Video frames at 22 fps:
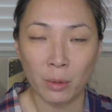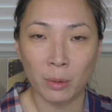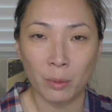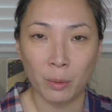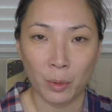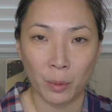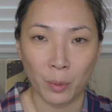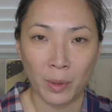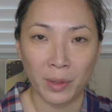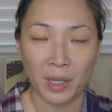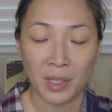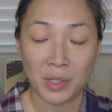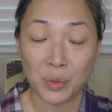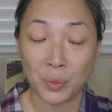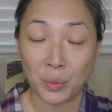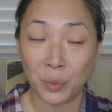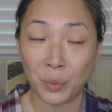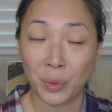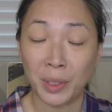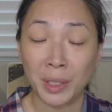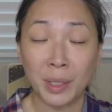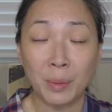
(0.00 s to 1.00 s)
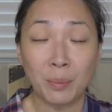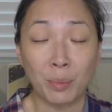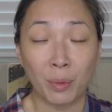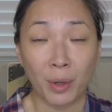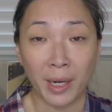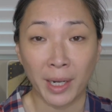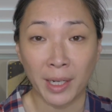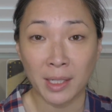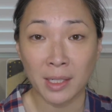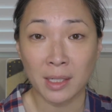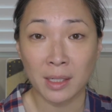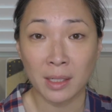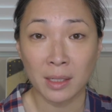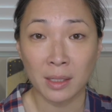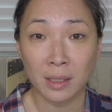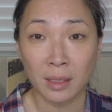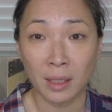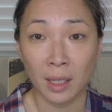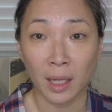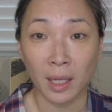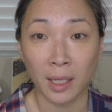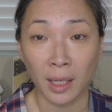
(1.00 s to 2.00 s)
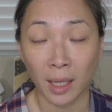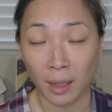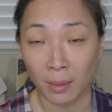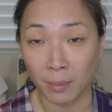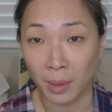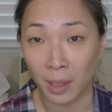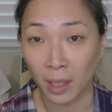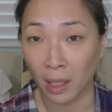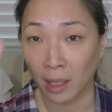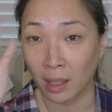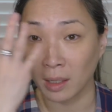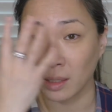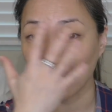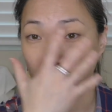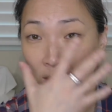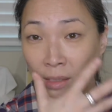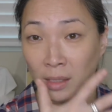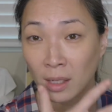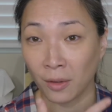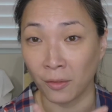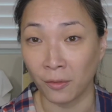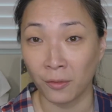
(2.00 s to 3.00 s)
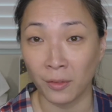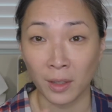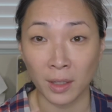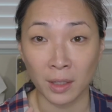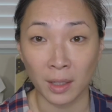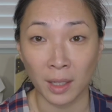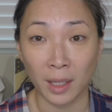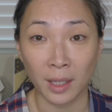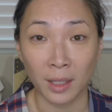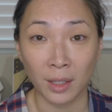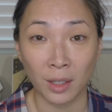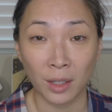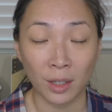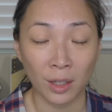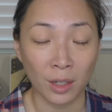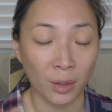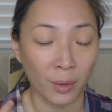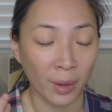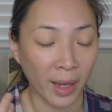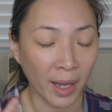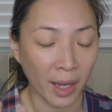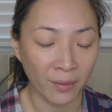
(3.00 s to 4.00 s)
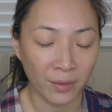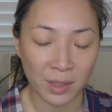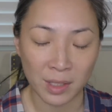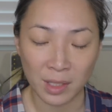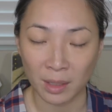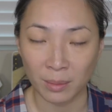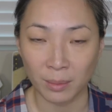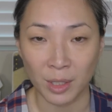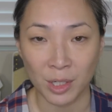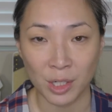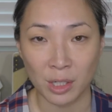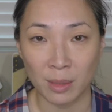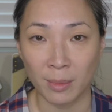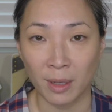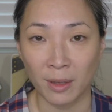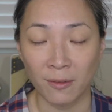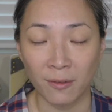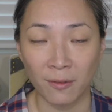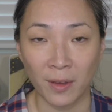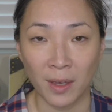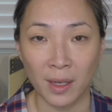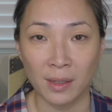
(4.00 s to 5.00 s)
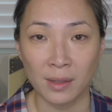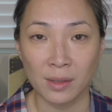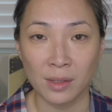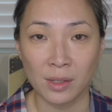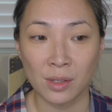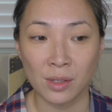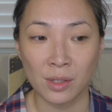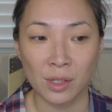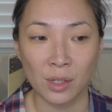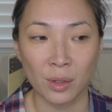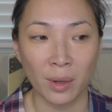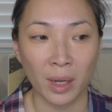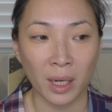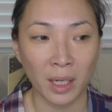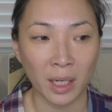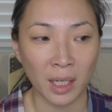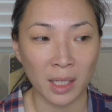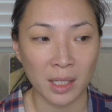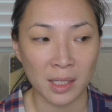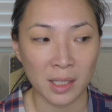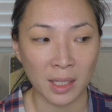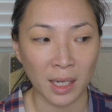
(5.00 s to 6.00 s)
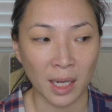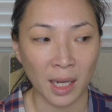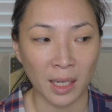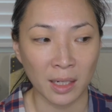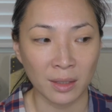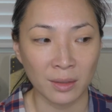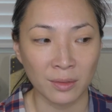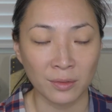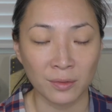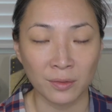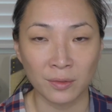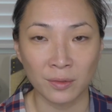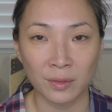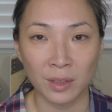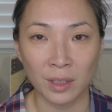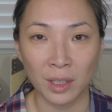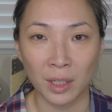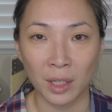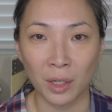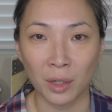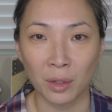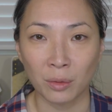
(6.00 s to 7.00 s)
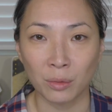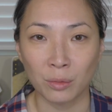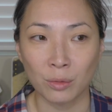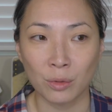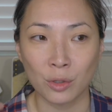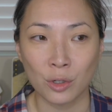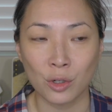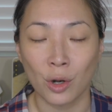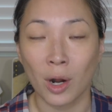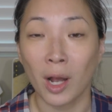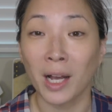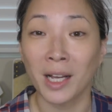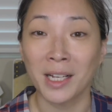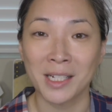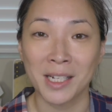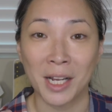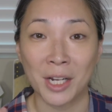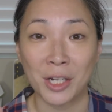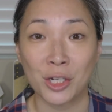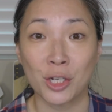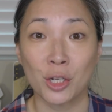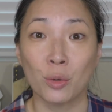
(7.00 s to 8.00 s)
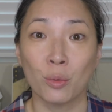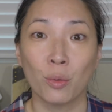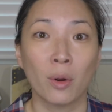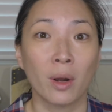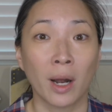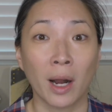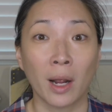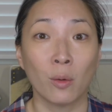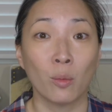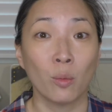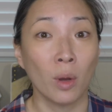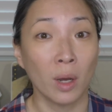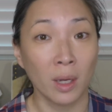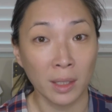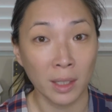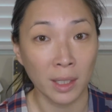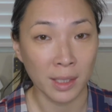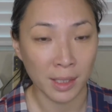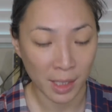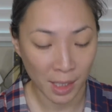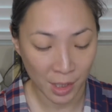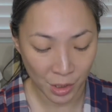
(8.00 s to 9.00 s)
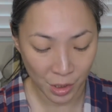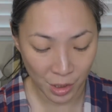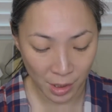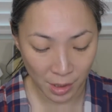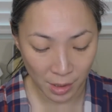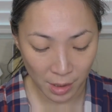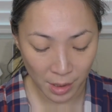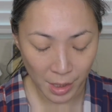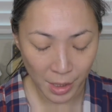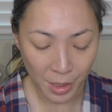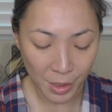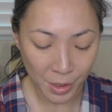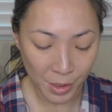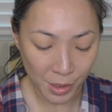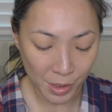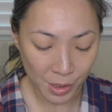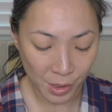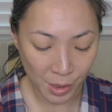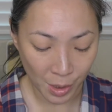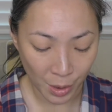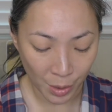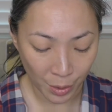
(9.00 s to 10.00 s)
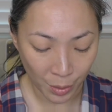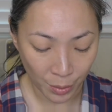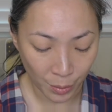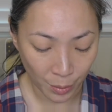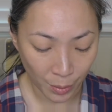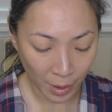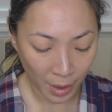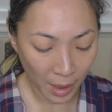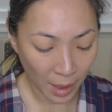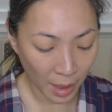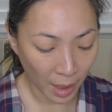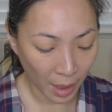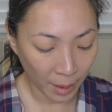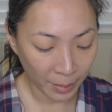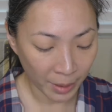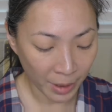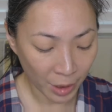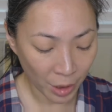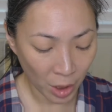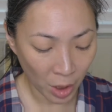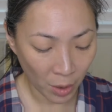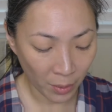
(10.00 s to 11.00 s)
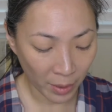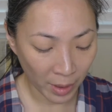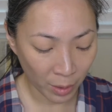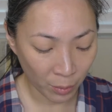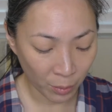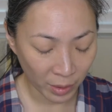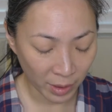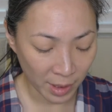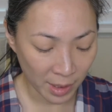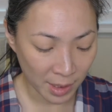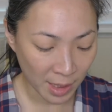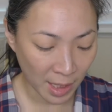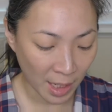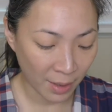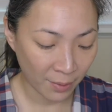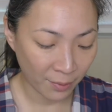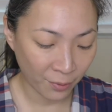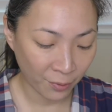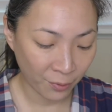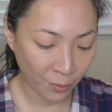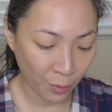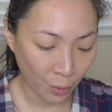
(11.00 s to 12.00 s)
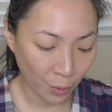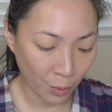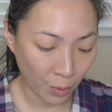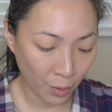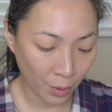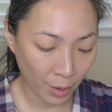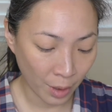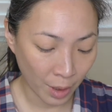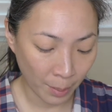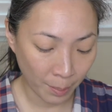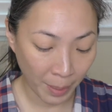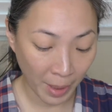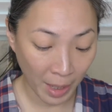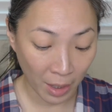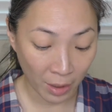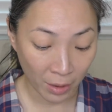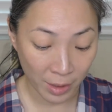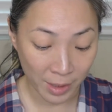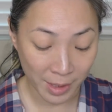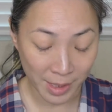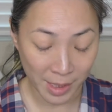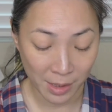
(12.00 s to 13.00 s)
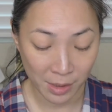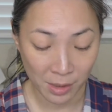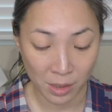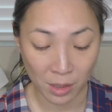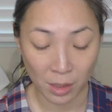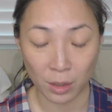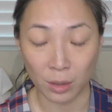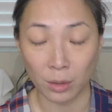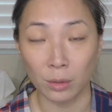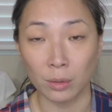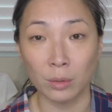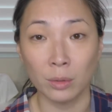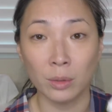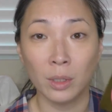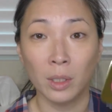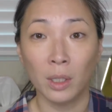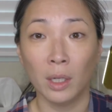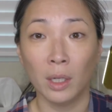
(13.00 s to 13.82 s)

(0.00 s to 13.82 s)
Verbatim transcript: in with one that's really bright, again, because I feel like, you know, I haven't done much to my face, so I need to kind of, you know, draw attention where I want attention. So I'm going to go in with the Tom Ford Paradiso